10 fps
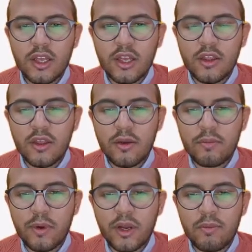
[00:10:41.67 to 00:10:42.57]
the
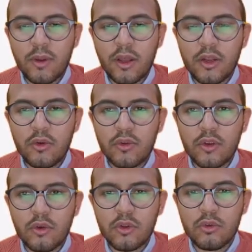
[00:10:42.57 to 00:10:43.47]
pipeline or
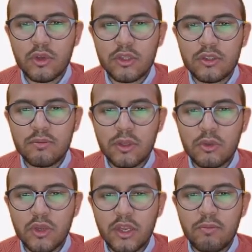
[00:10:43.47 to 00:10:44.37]
the conduit
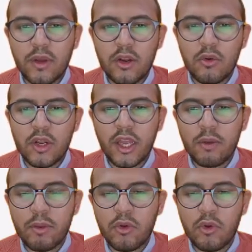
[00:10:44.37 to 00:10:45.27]
between manhole A
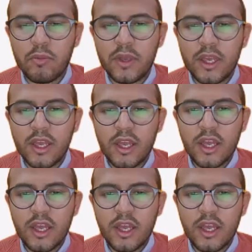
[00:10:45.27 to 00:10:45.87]
and manhole B.